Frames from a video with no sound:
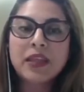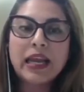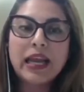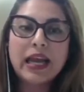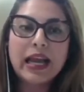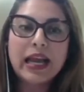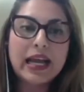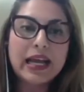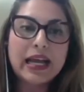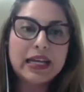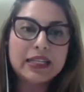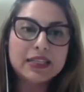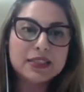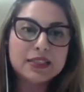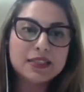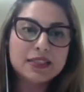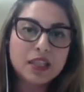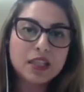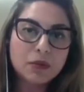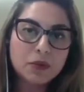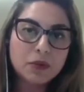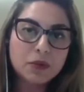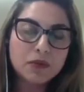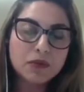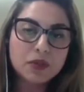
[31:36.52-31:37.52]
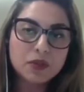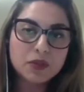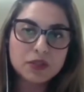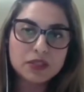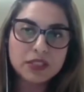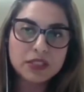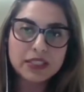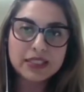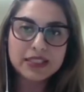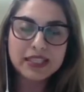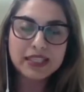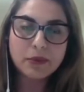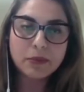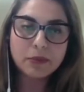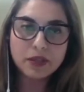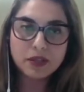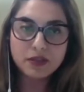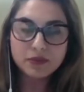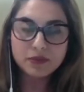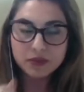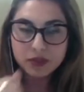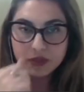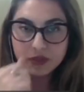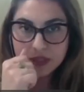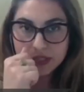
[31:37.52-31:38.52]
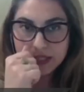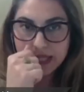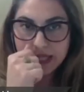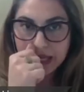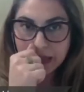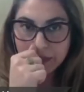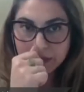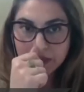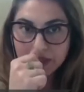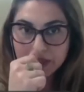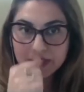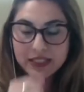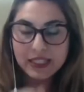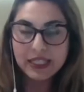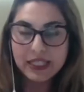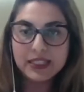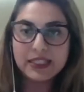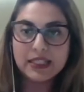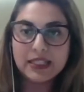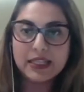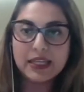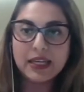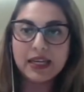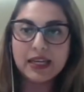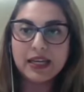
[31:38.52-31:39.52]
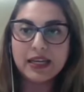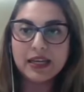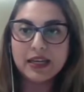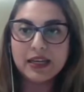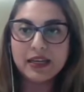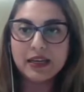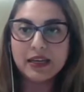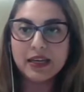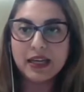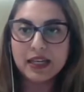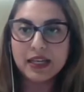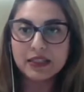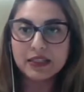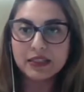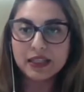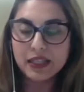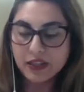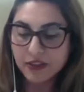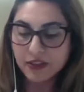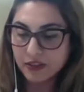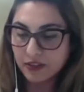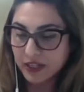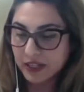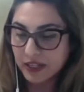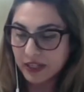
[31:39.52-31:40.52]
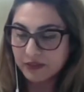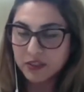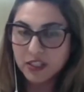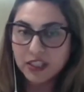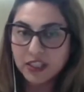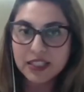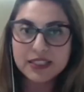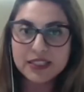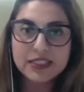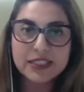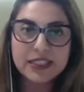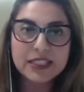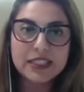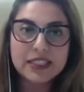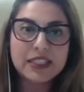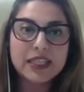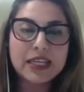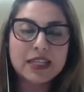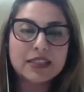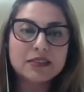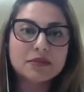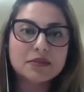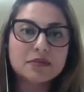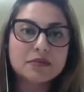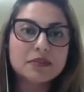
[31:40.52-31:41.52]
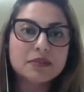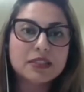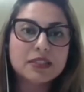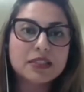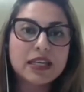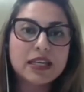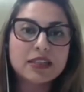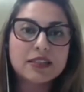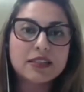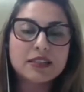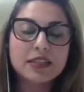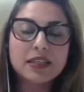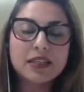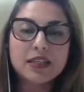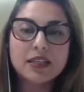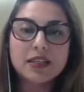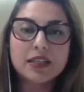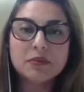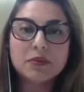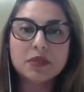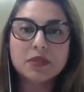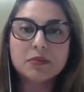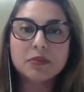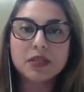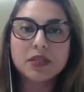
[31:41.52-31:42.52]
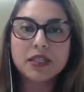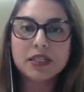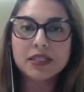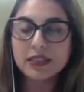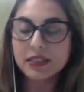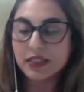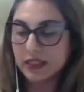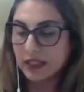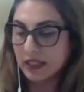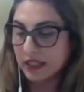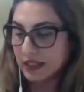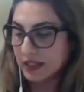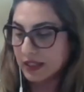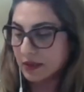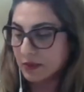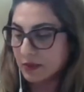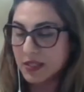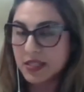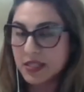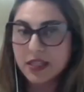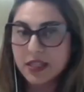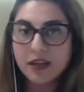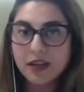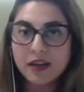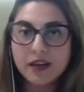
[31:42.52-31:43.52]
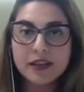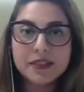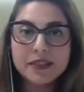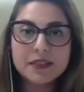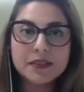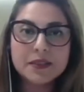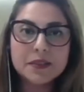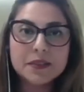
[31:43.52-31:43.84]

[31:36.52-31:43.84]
And some of those example of those cameras and aircraft you can see down on my slide.